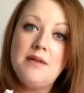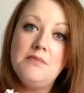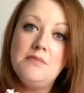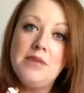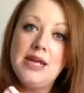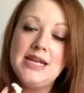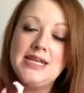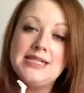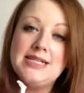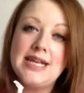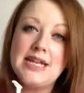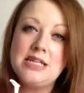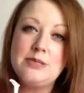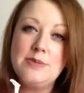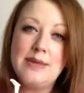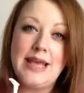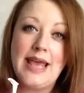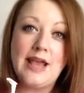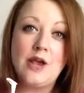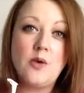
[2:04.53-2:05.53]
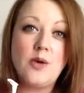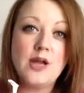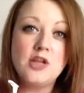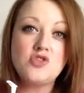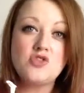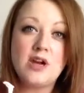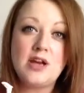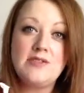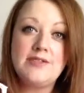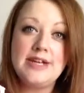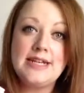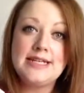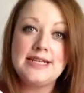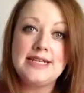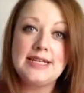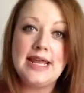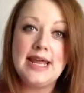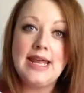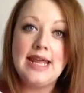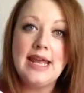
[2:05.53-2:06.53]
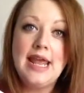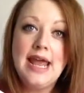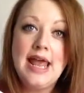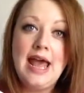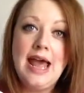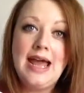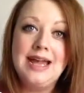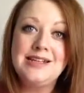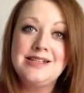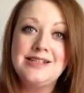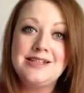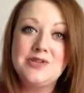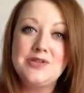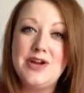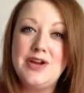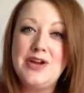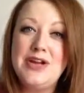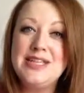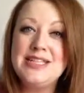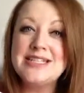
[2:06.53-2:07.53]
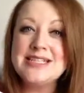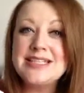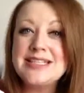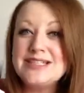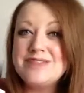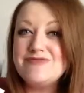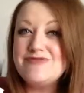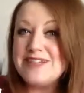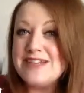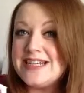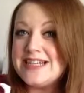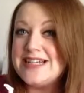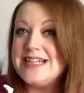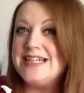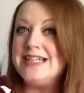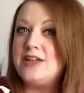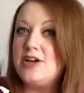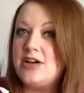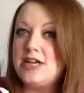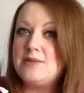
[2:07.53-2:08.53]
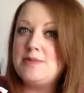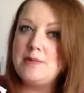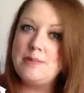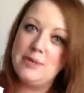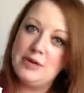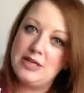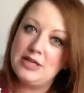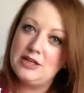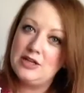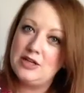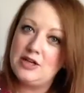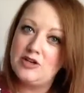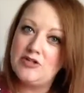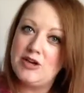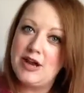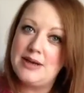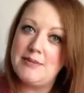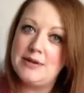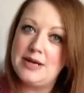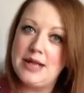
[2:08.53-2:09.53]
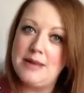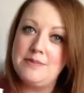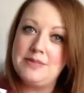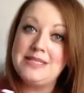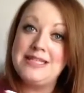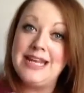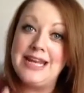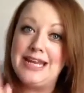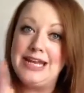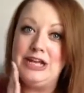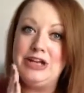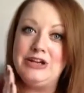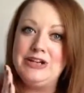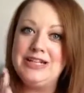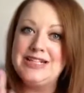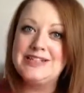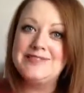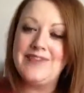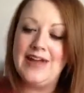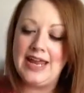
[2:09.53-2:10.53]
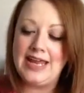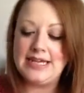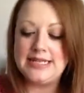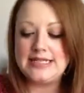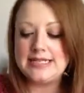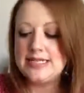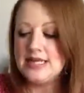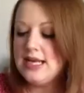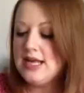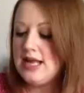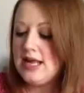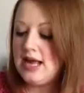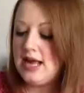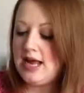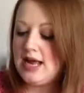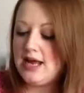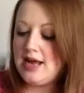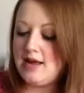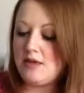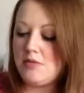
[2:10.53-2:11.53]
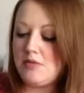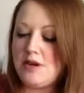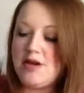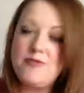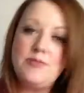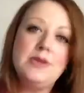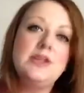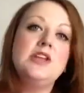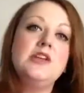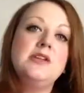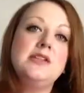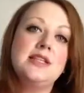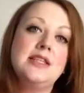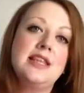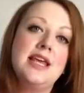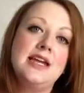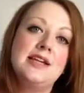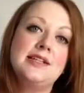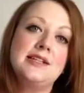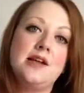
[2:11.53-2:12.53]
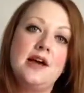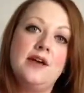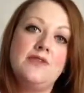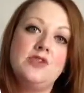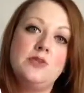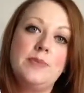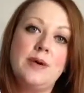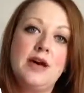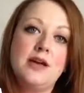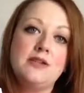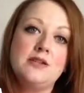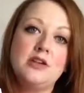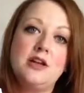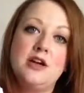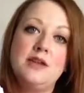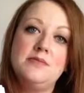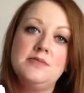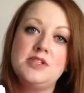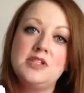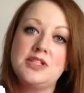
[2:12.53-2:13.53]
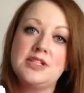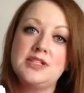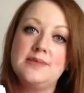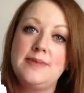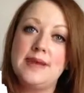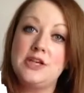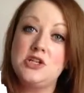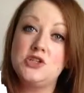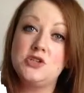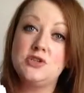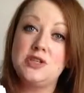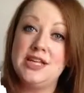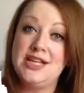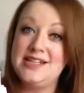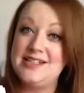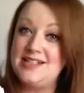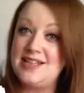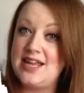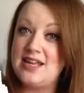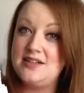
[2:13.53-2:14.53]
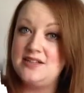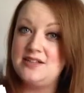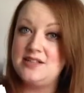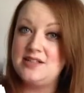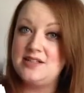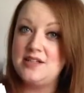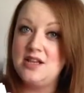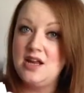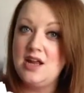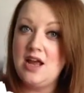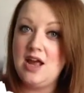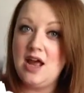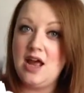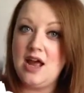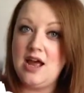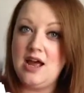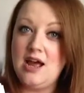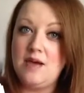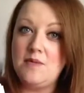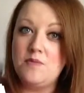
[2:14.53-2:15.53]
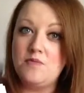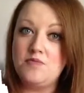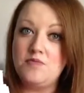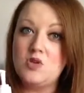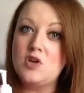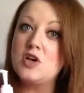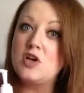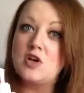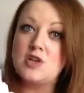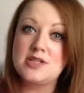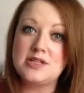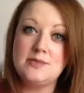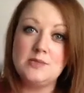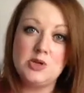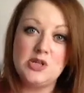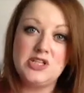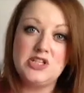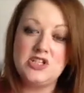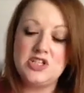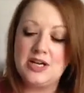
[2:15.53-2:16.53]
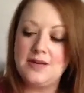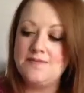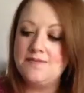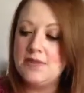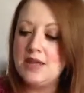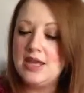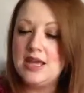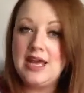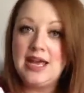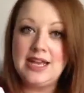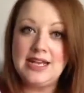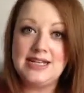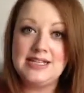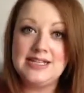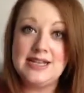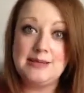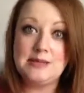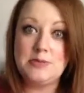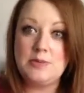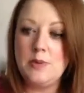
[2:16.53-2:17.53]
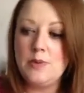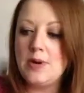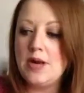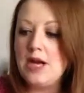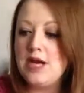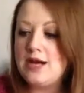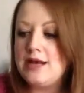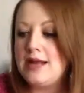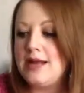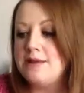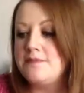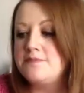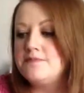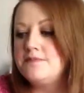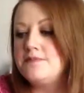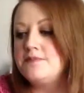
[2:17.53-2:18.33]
His skin's been getting quite dry recently, and although he doesn't really like me putting a lot of cream on him, particularly on his face, I've been using this after bath times just to make sure that his skin's got lots of moisture, and it seems to be working.